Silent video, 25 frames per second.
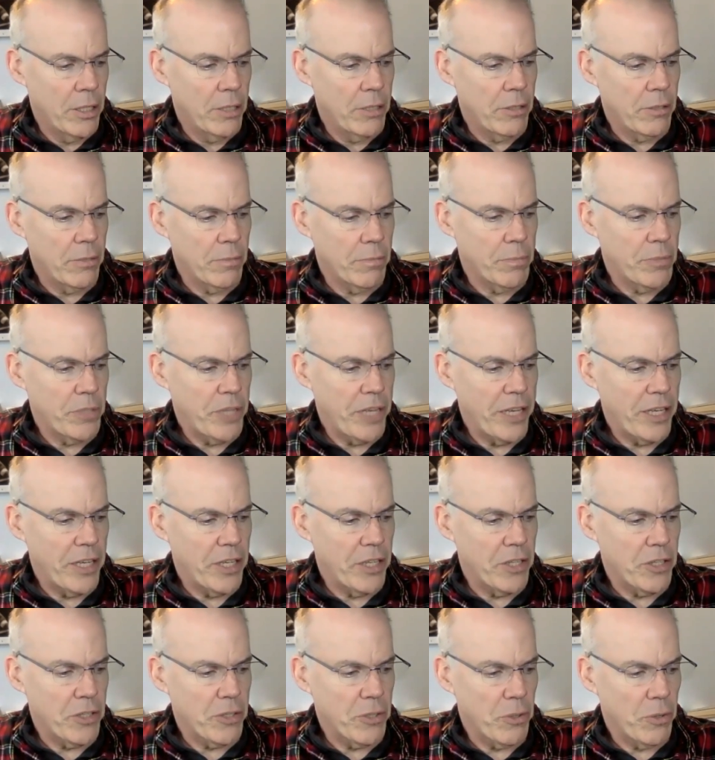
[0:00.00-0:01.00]
to take
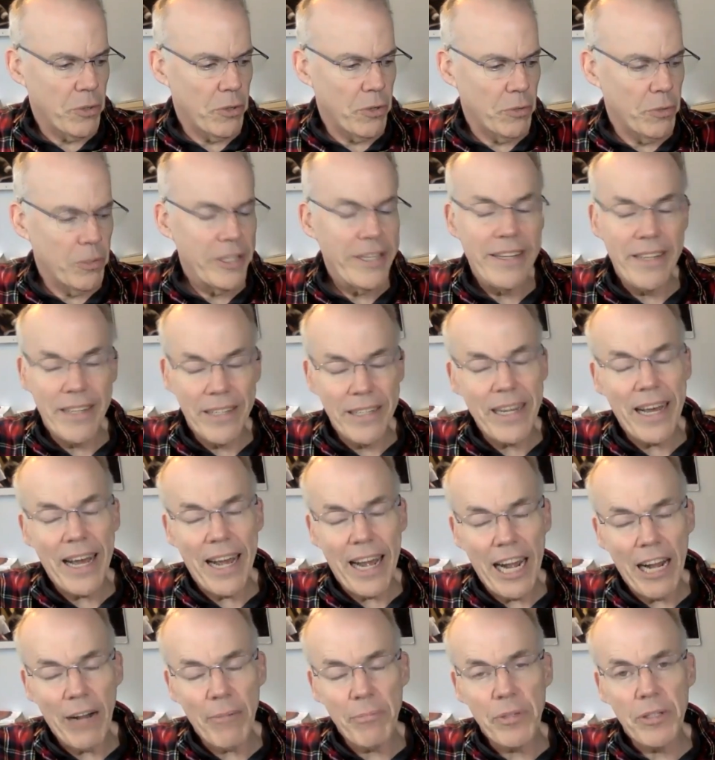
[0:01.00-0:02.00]
its toll. We need it to
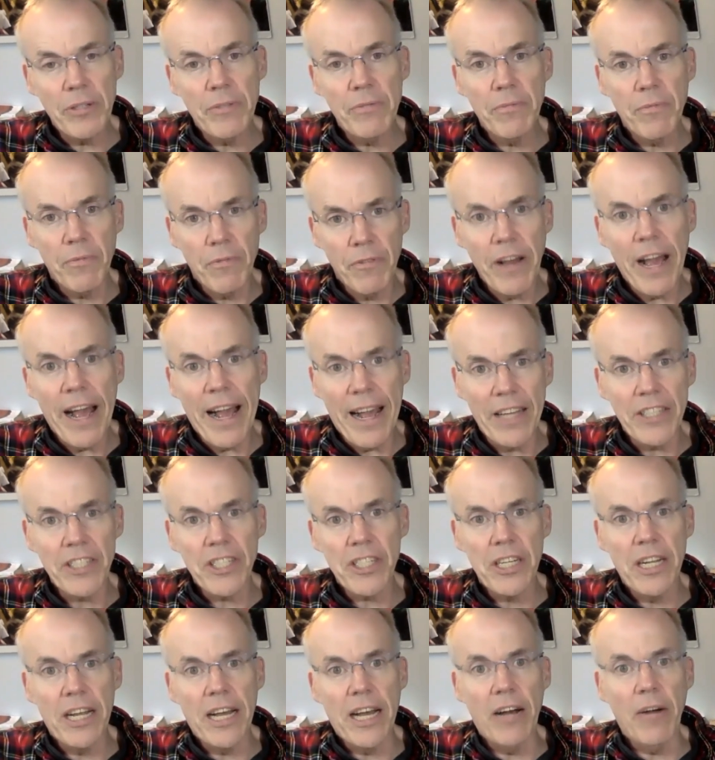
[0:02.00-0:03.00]
happen
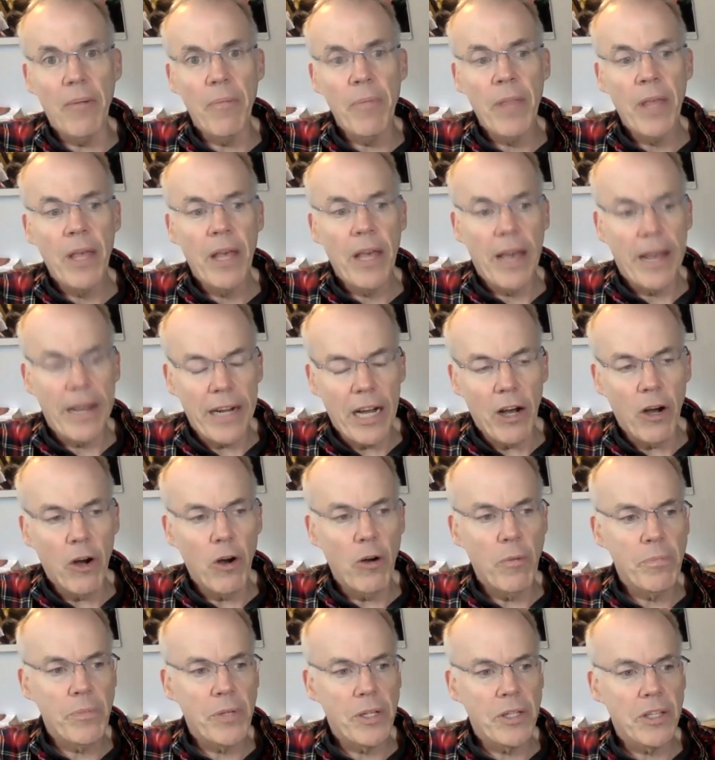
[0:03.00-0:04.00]
fast now. And I
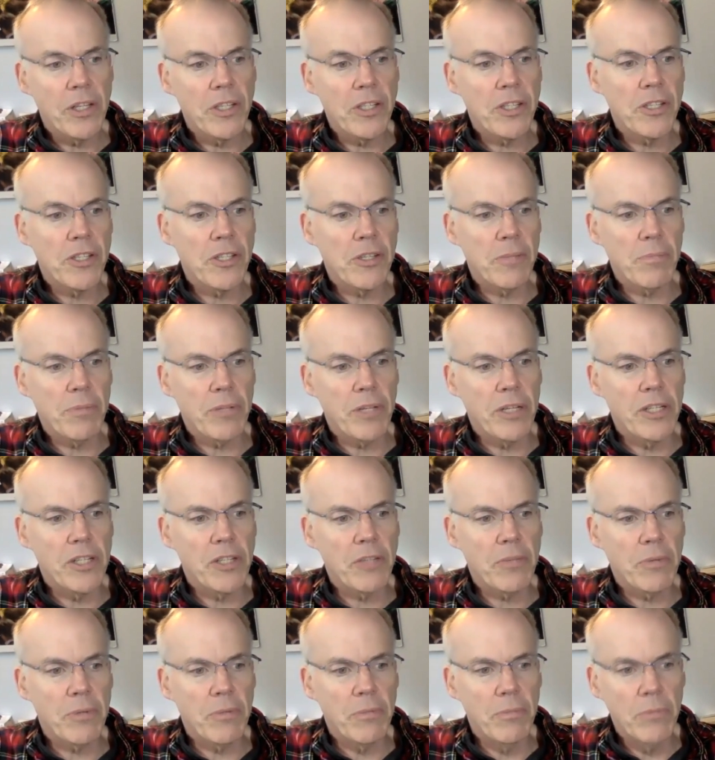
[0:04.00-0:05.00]
hope that this is a place
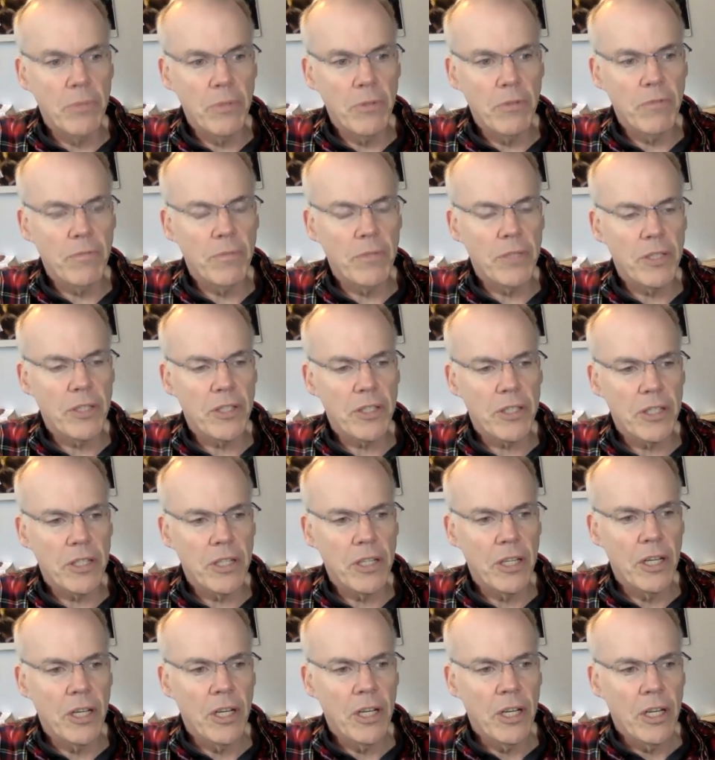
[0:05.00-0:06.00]
where movements
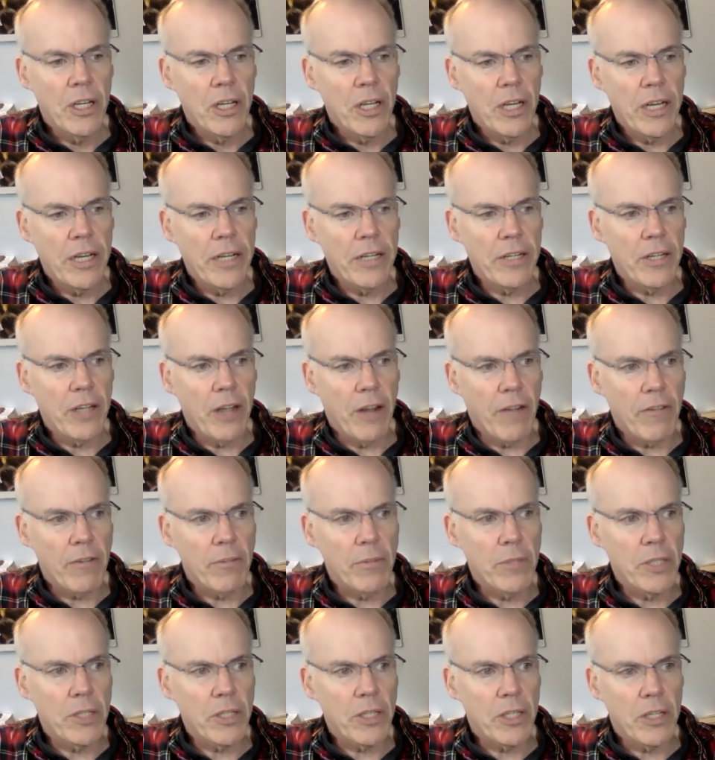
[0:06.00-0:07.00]
and
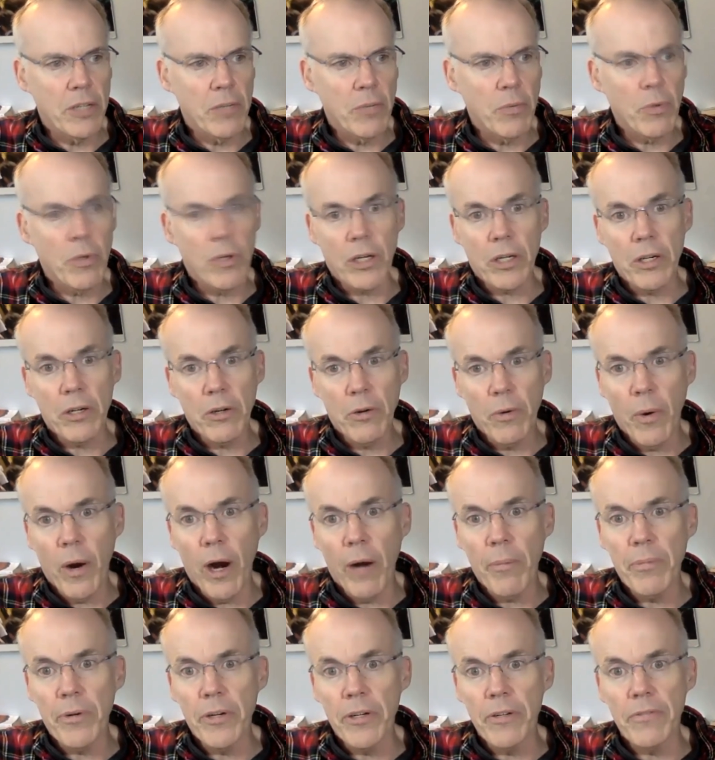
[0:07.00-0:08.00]
government can work
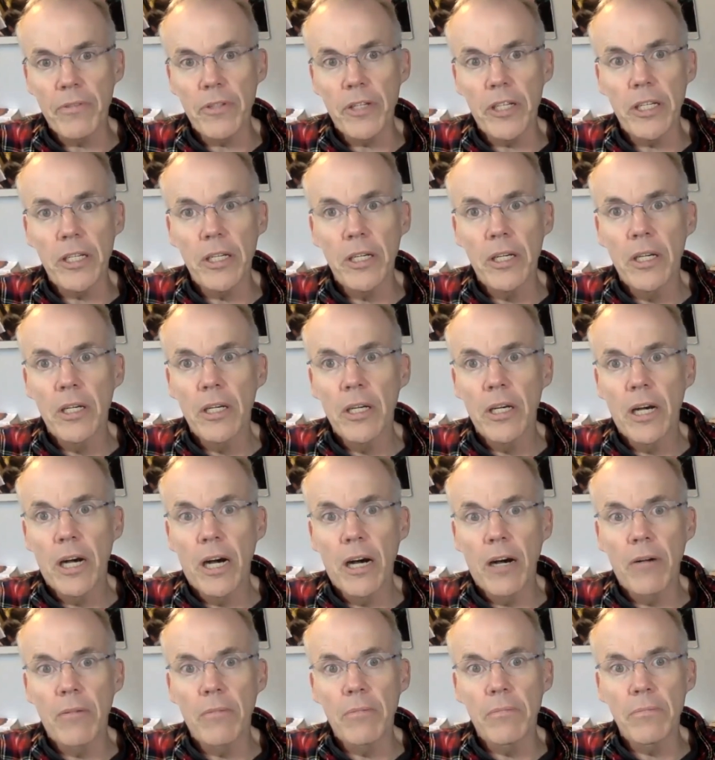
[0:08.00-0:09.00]
cooperatively
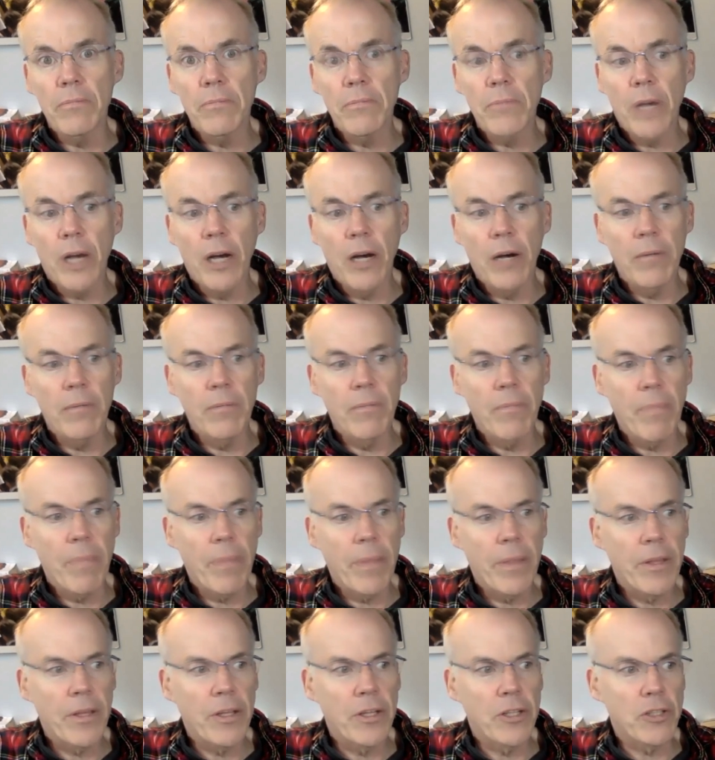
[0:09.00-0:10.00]

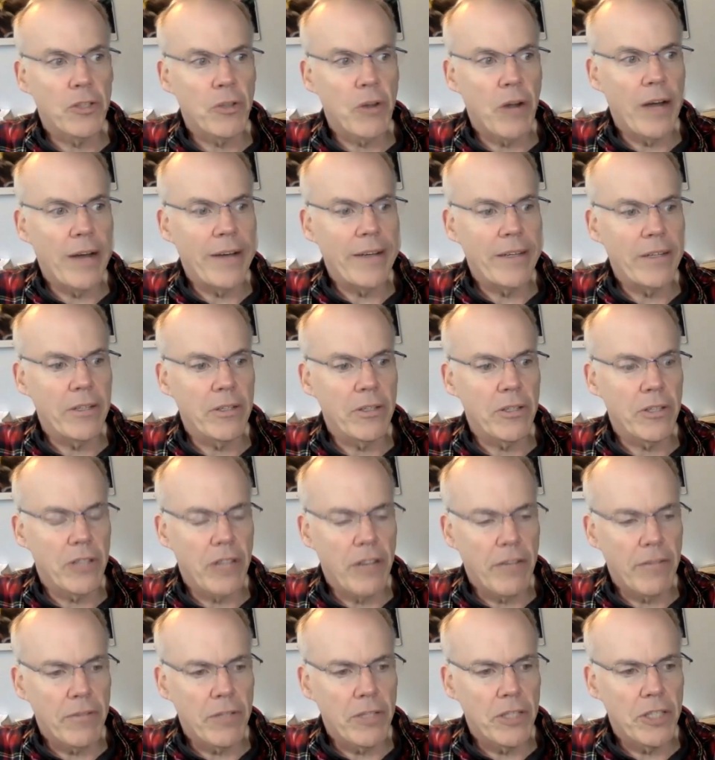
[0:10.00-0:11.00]
to try and
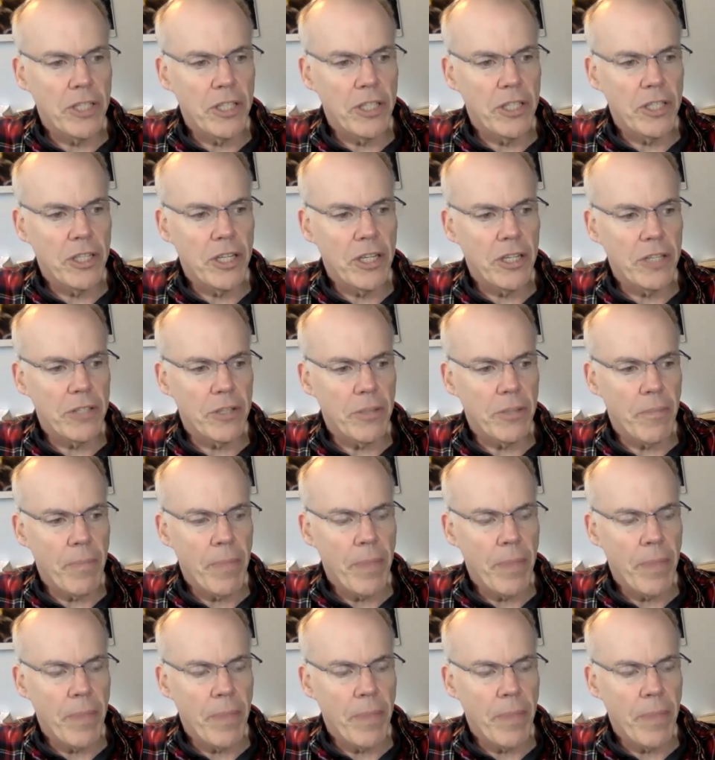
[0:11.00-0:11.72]
leverage each other.